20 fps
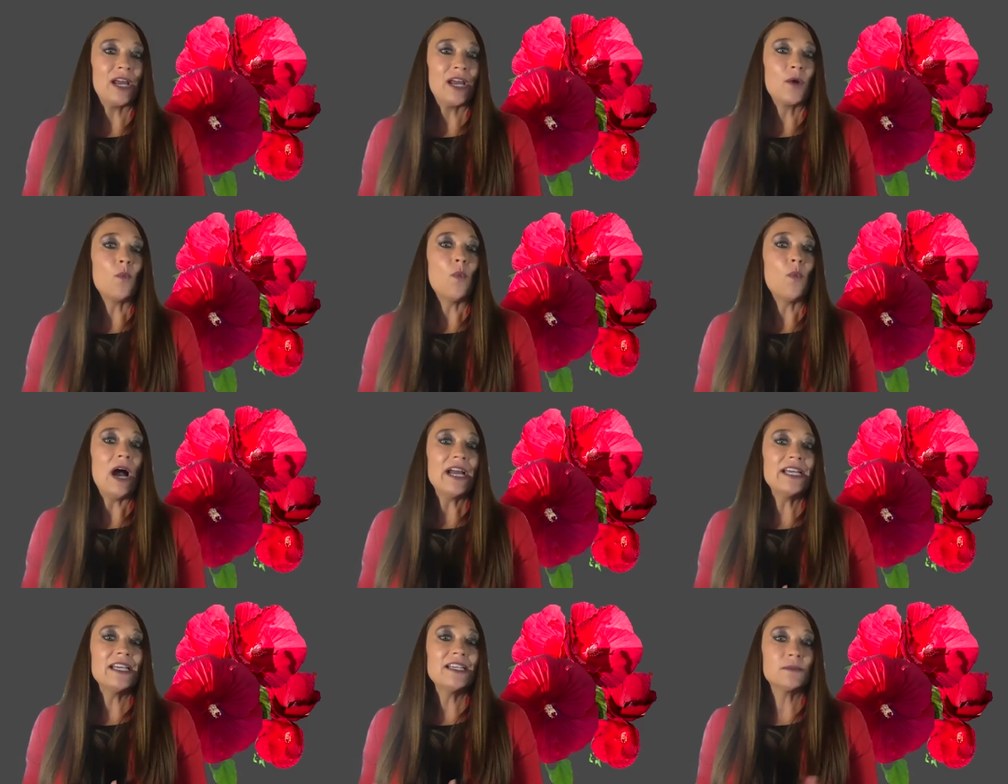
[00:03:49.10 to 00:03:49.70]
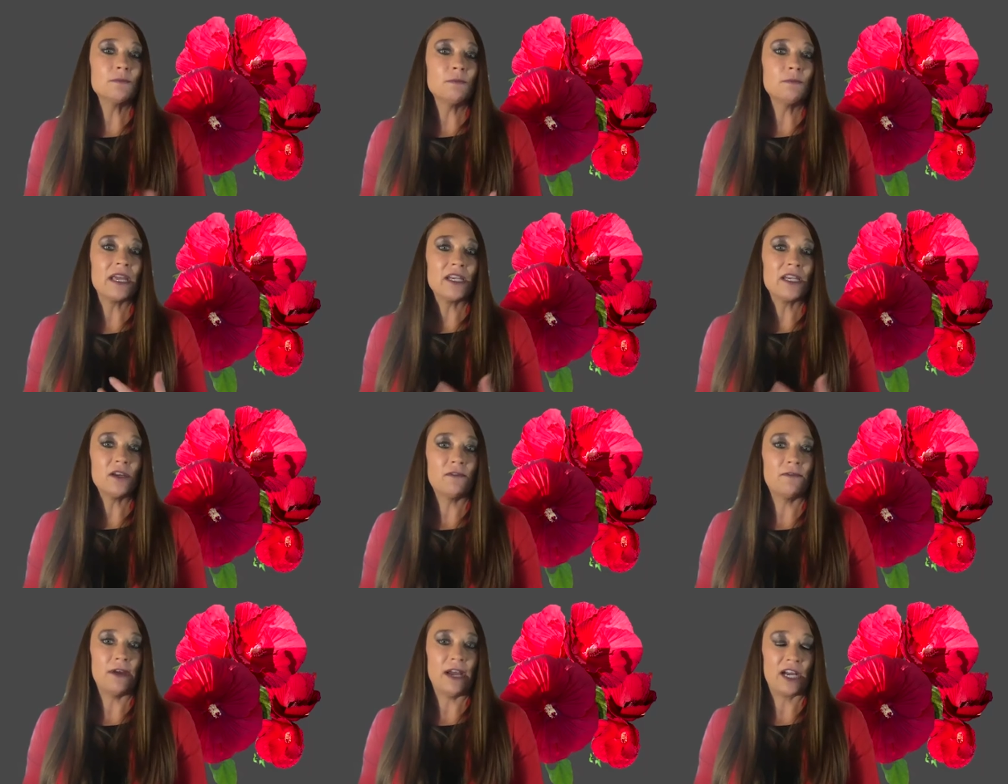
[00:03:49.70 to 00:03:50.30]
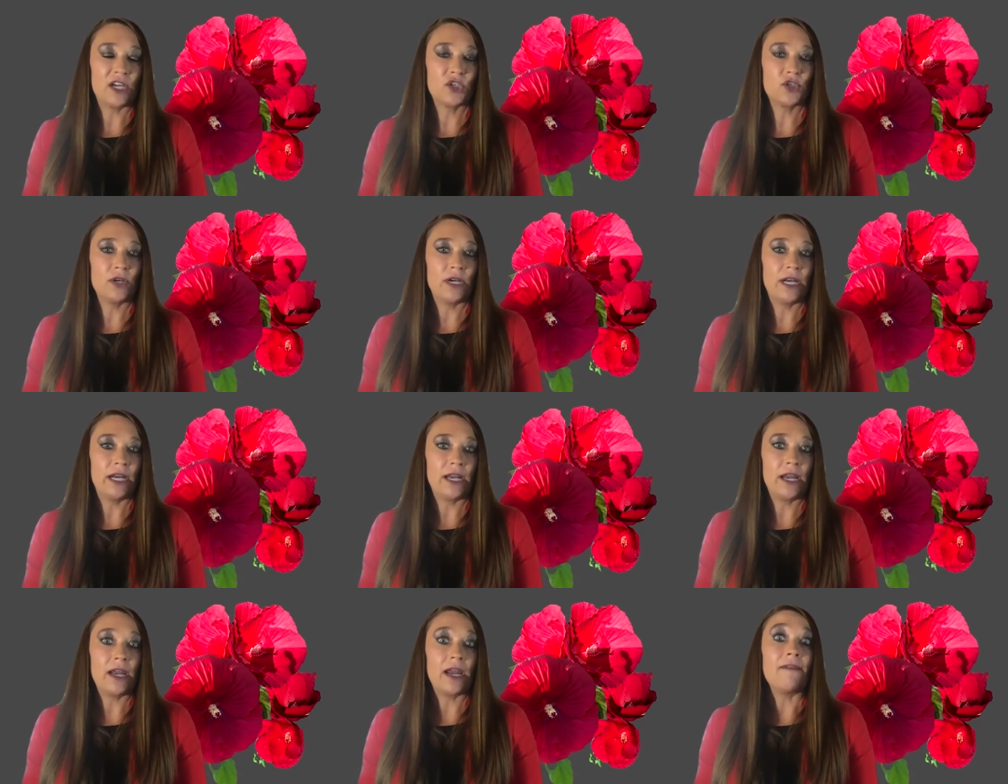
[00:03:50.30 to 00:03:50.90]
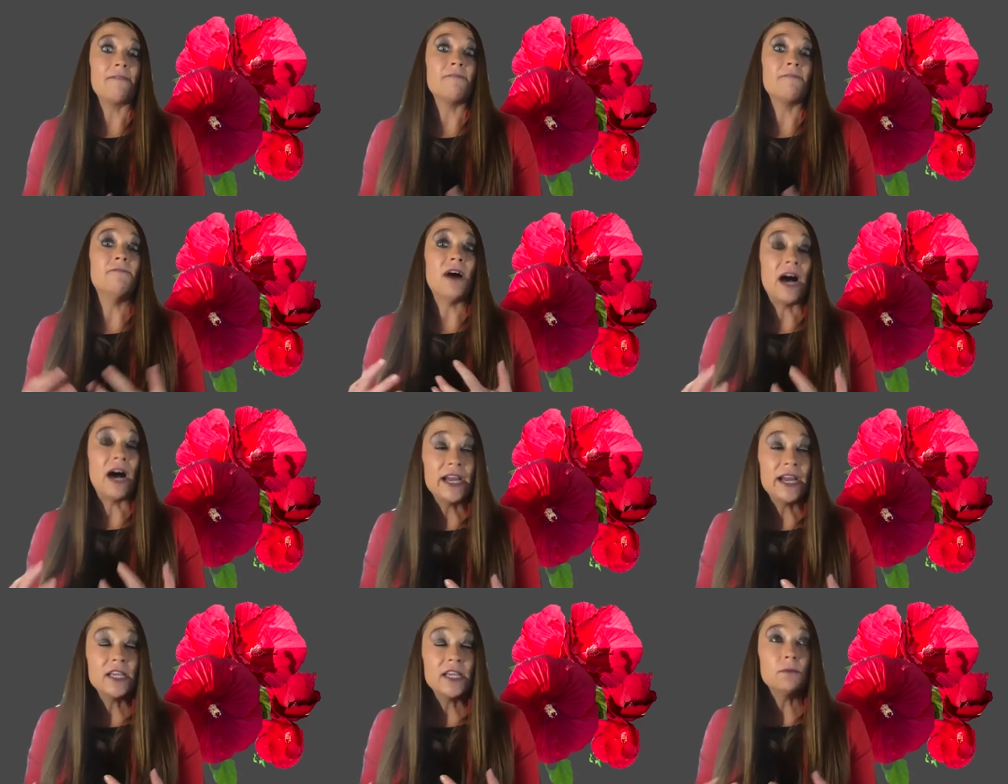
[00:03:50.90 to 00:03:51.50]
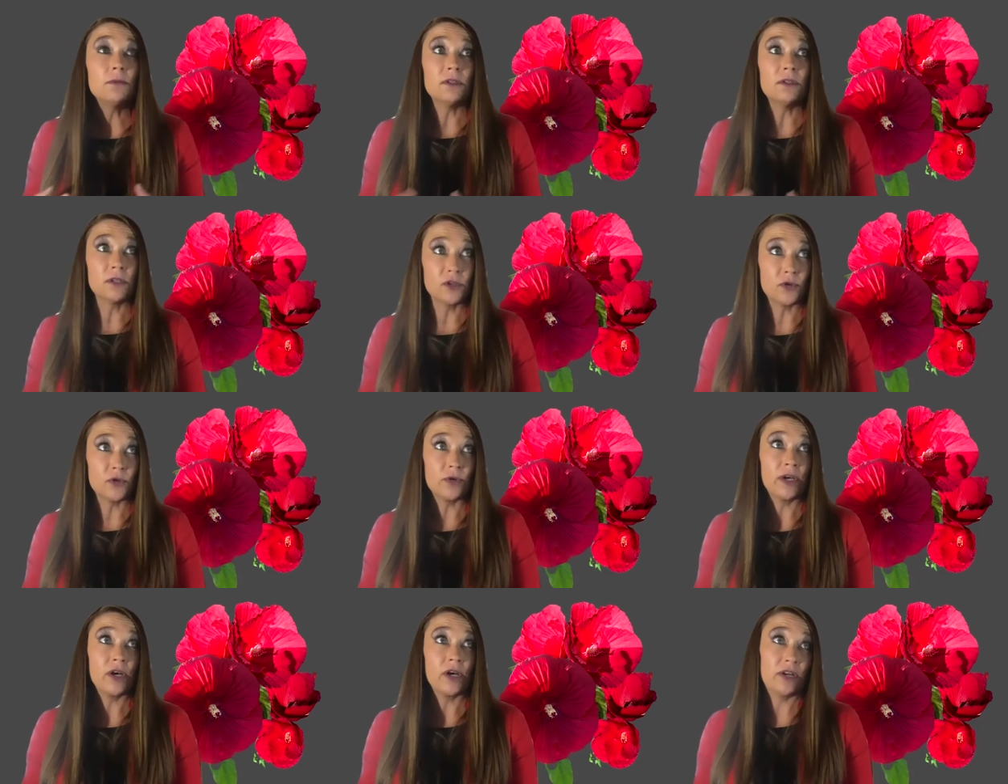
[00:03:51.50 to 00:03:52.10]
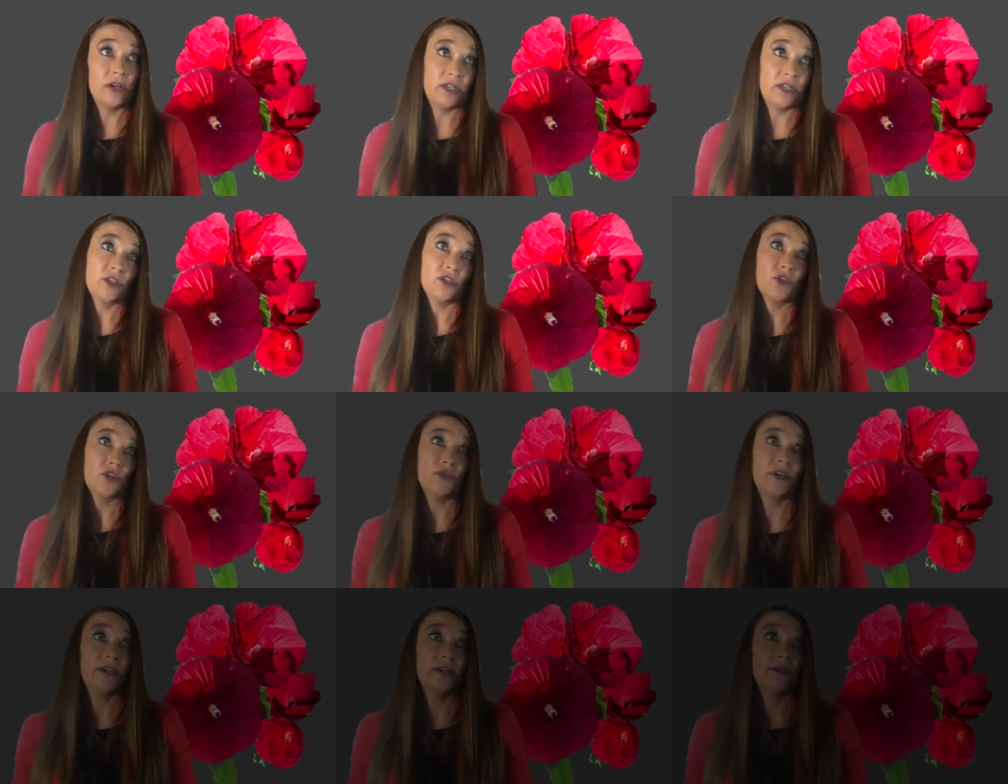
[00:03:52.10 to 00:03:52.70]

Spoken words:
why is manufacturing a viable career industry?